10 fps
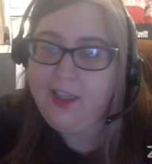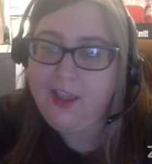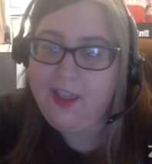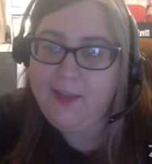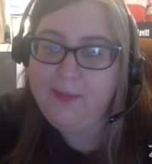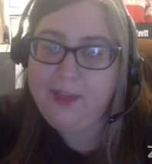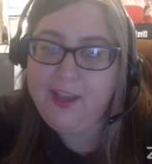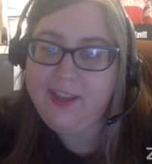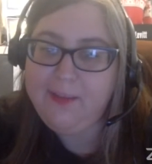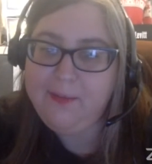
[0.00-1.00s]

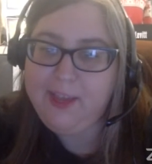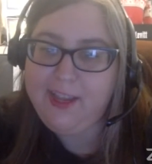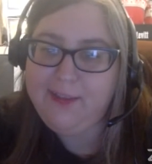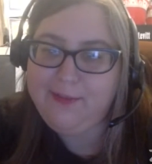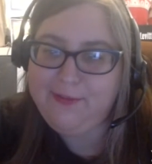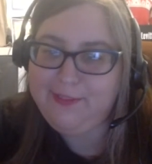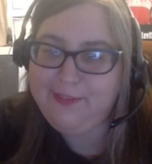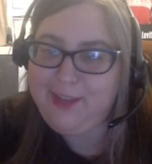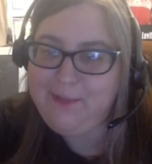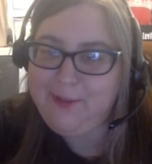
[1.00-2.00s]
I've
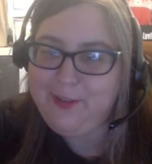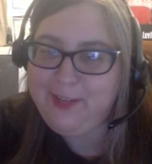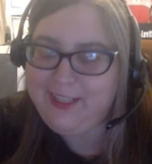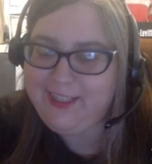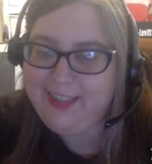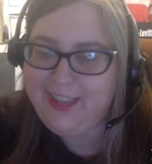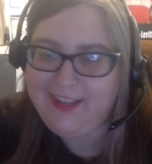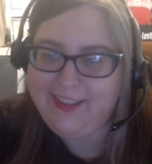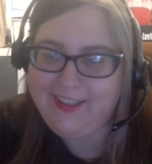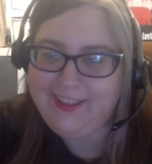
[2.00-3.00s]
already
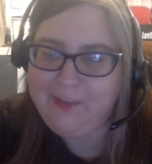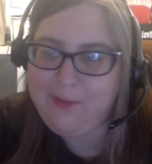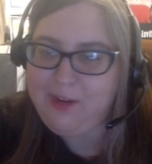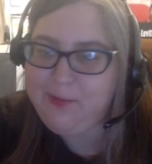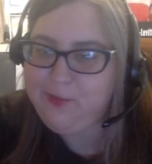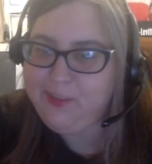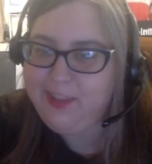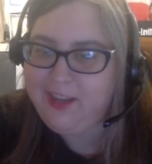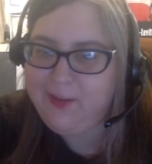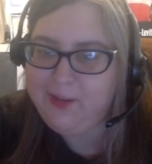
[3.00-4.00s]
decided that like my number one
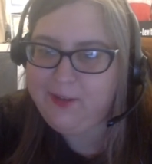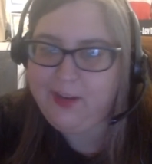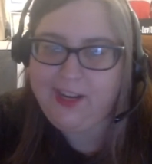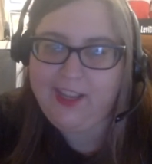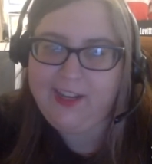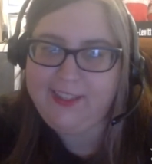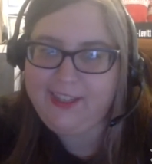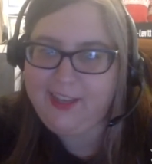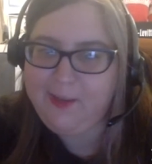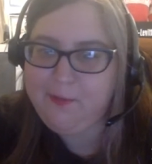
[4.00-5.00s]
thing I want to try to get is
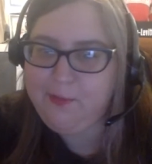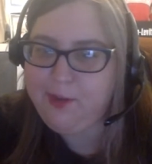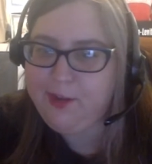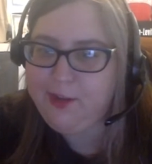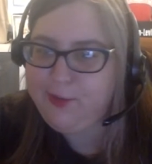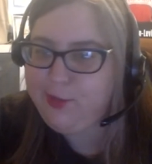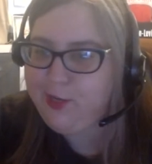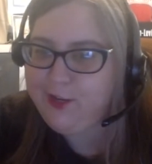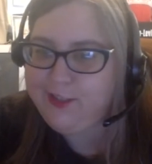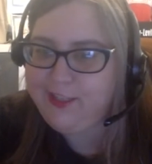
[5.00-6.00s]
to get Brianna Cherry
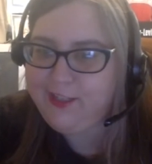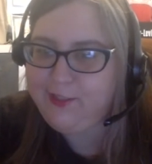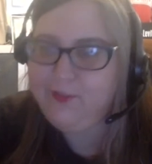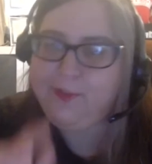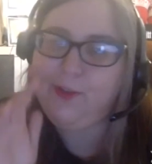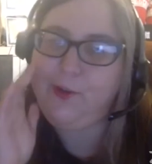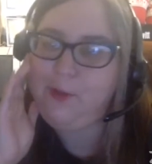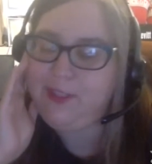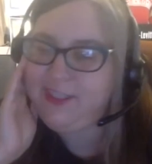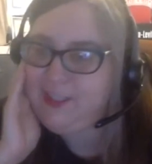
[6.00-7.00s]
Garcia to do Good
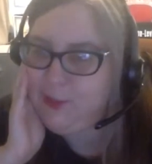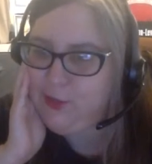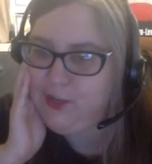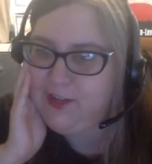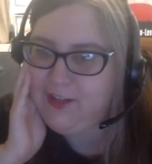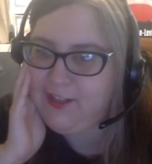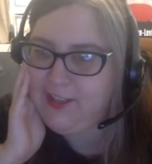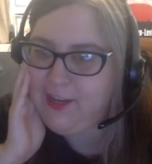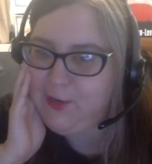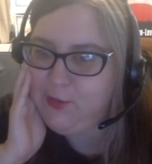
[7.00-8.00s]
Omens this year because
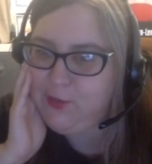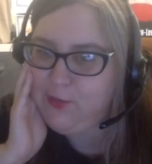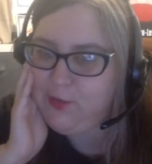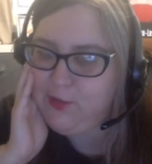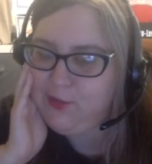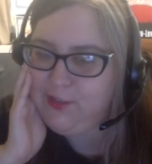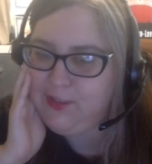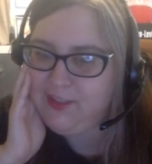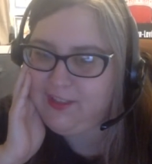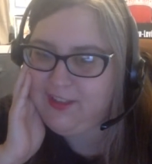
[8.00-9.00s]
I know she
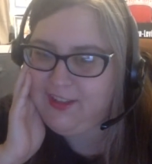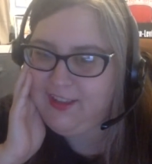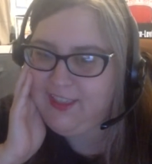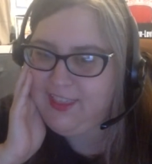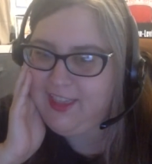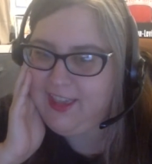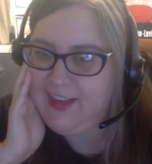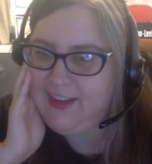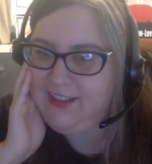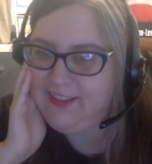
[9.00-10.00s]
watches
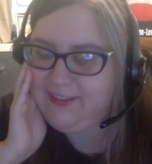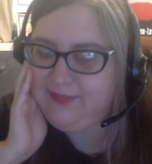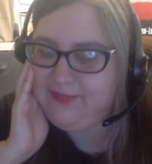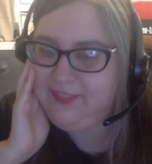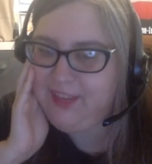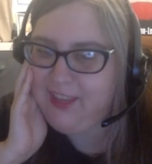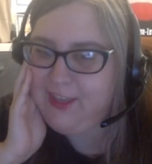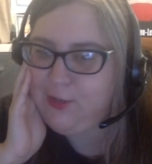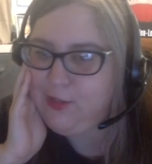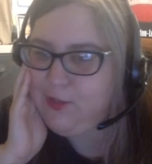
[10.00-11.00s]
that and I
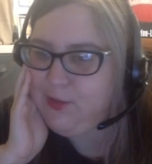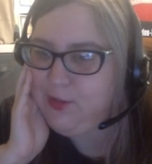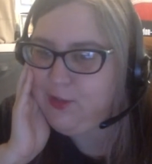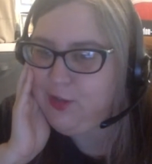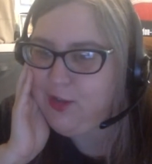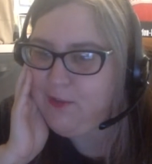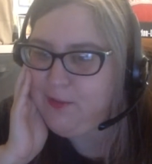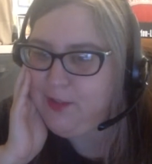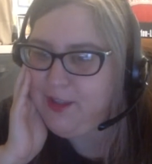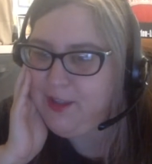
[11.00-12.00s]
think she'd do a good job.
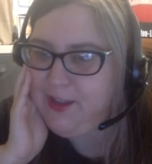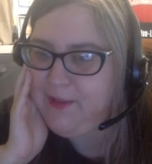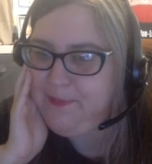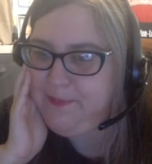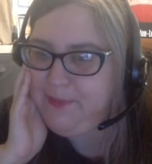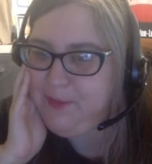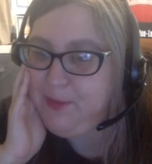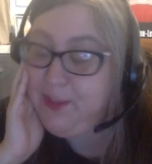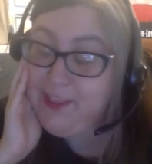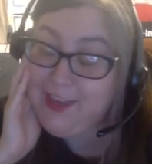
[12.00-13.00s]
Beyond
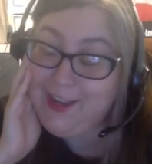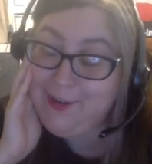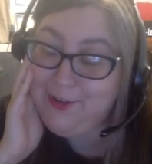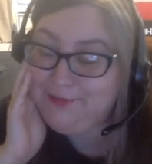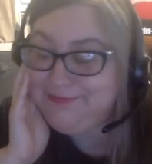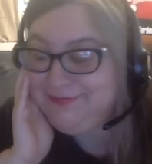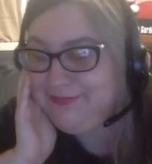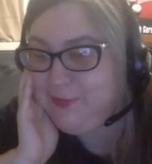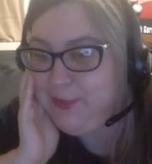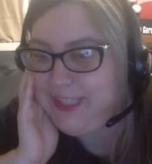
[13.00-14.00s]
that, I don't know.
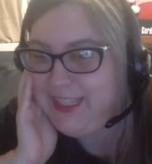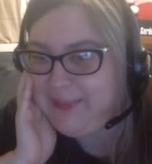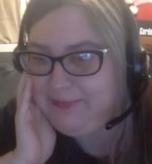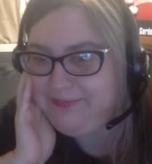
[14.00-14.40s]
We'll see.